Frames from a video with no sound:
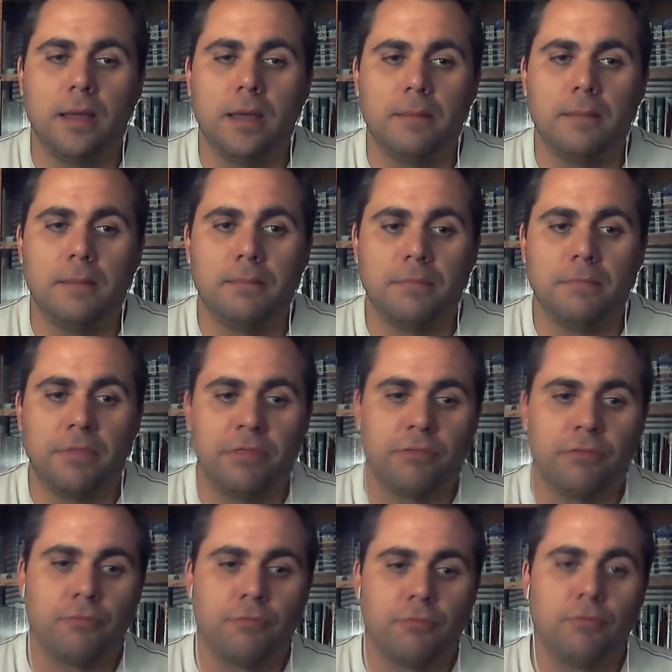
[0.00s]
through
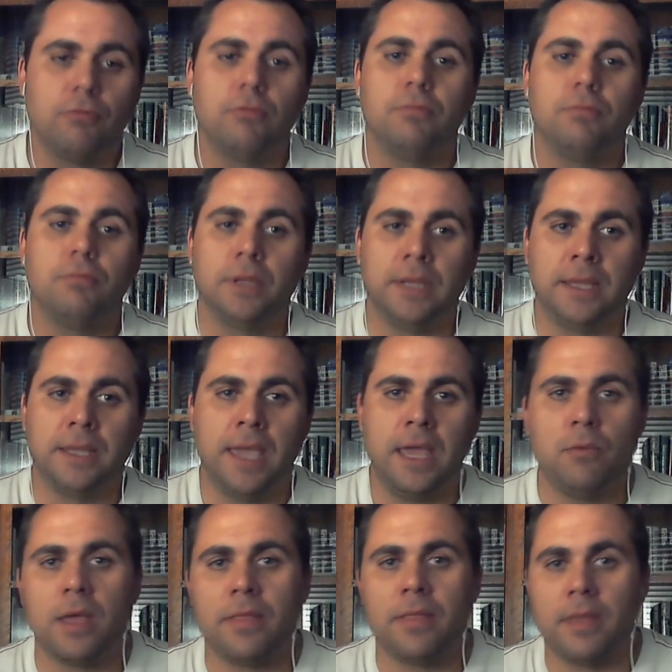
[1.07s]
building Canaway that
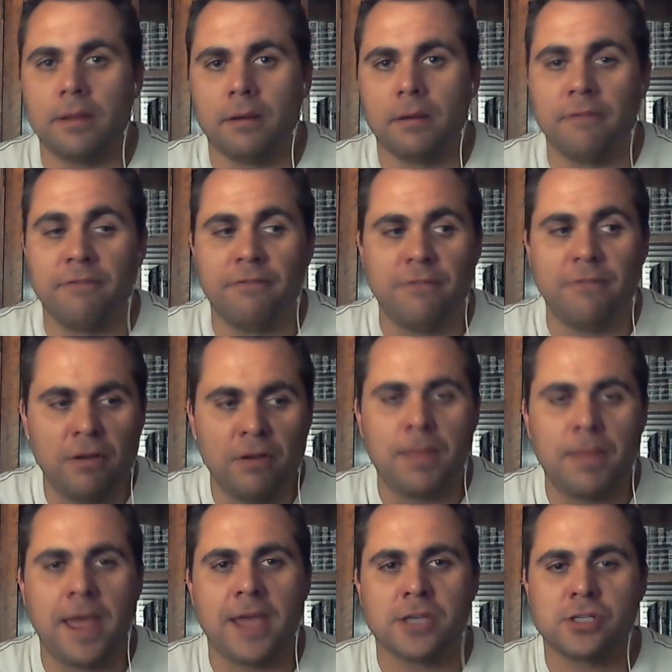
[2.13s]
are very
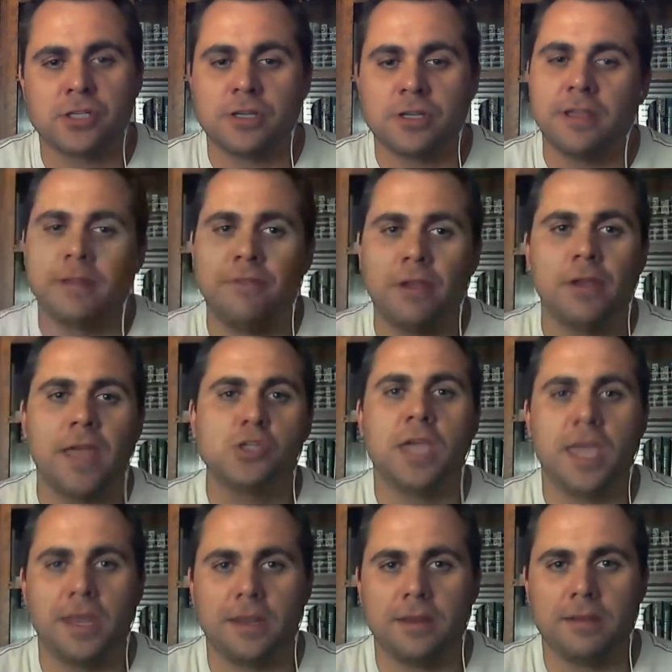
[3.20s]
passionate and very
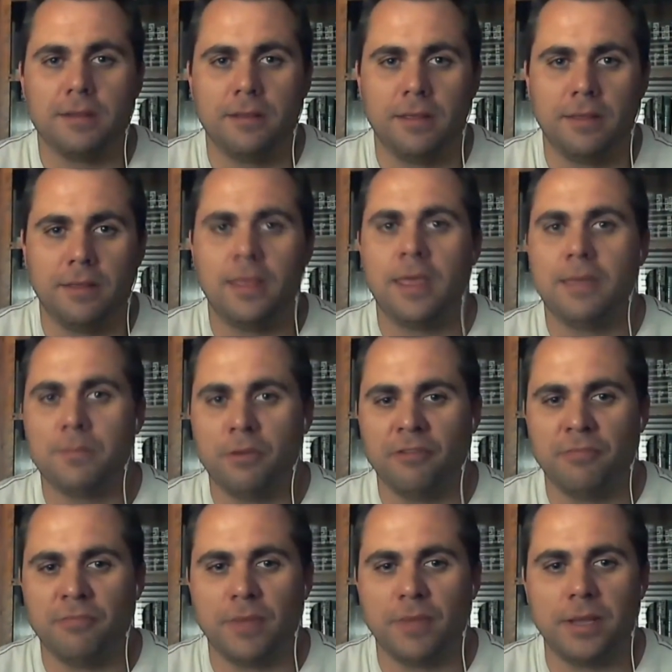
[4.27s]
educated in the hemp
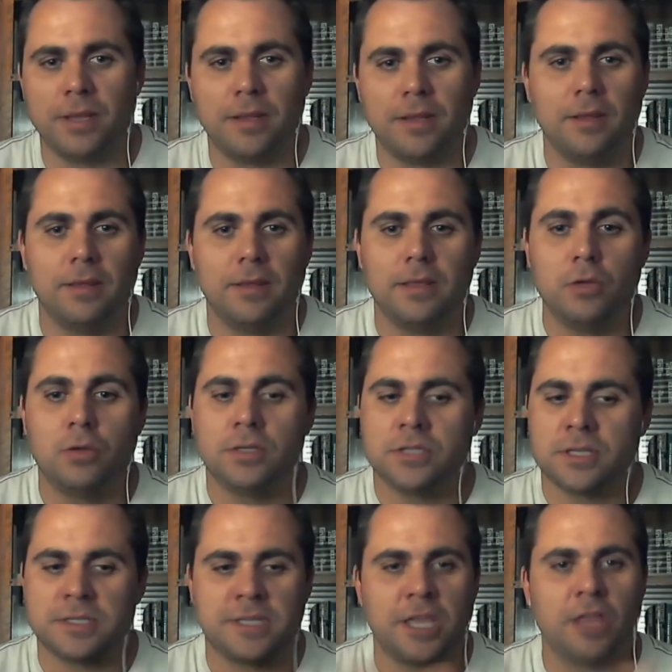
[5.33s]
movement. You can
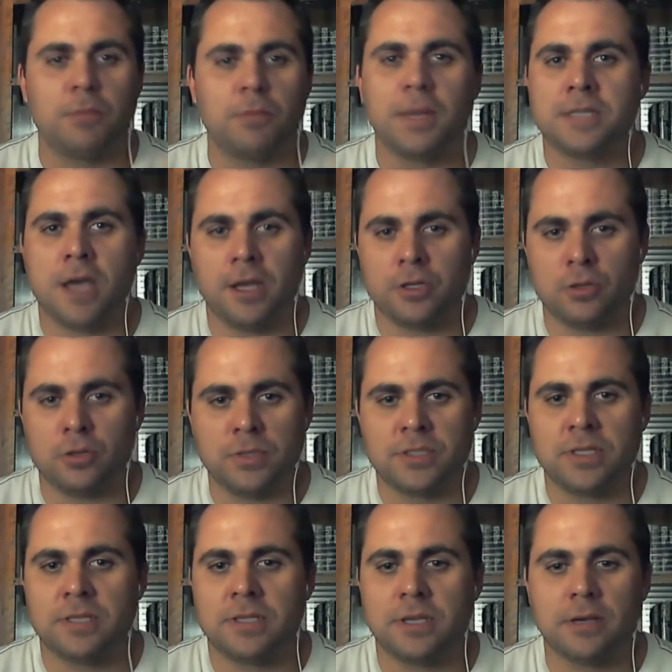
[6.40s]
just tell by talking to them. You
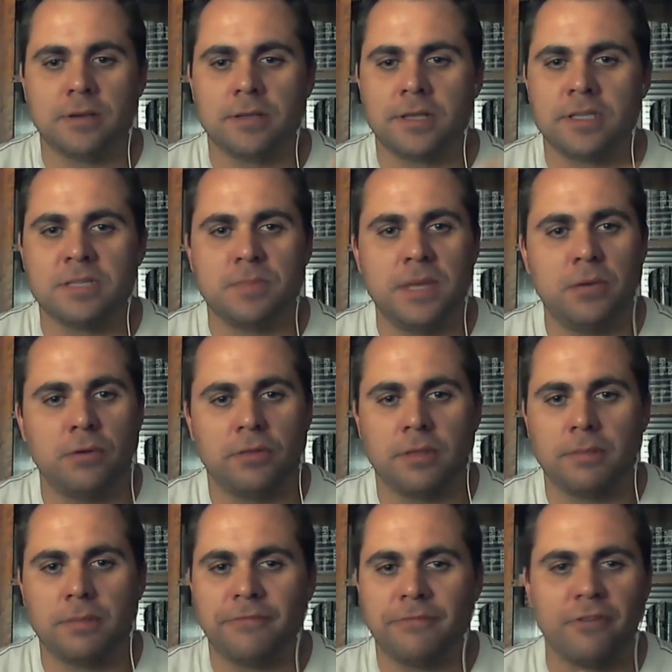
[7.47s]
sit there and speak with
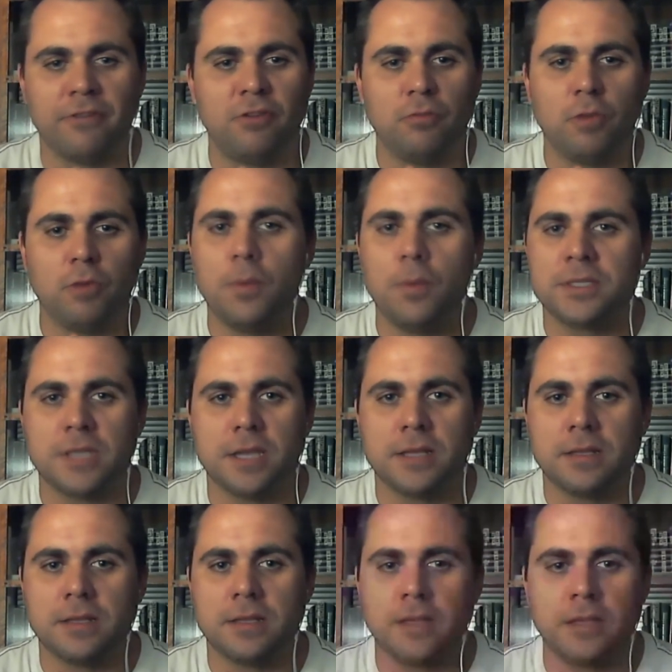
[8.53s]
them for a few moments,
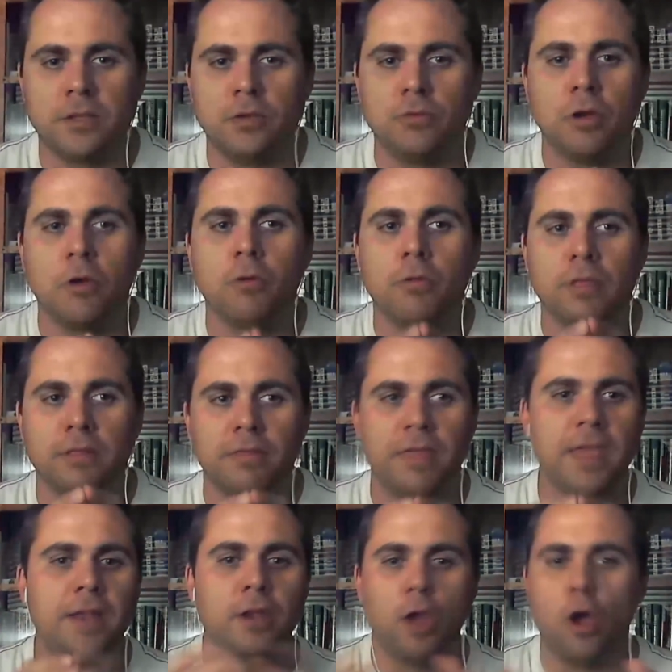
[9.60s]
and you know that
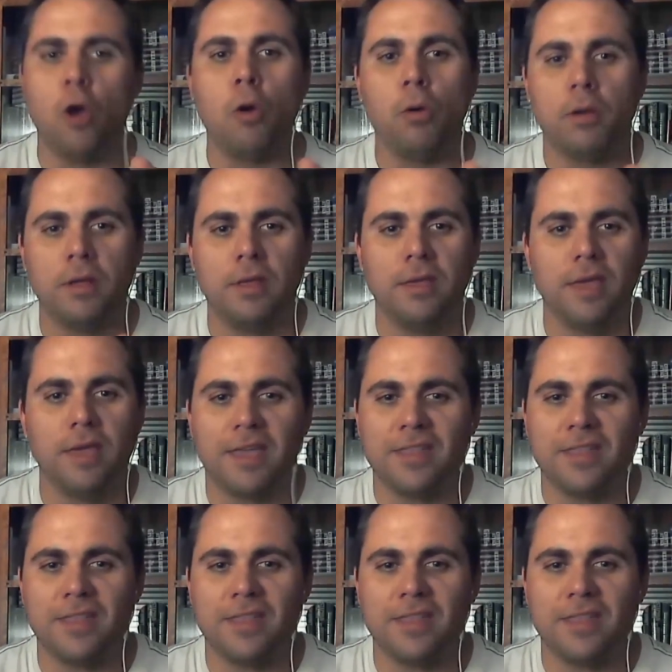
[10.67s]
they know, and they